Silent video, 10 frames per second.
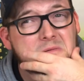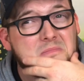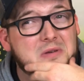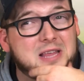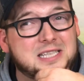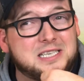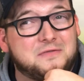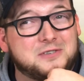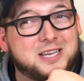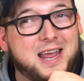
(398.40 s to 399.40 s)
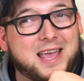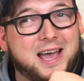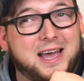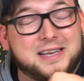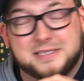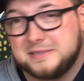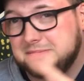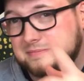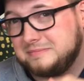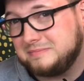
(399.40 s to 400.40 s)
But that's it for today, guys.
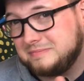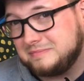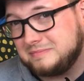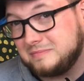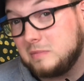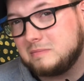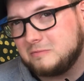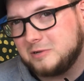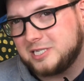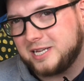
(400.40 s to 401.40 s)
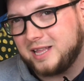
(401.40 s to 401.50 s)
We'll see you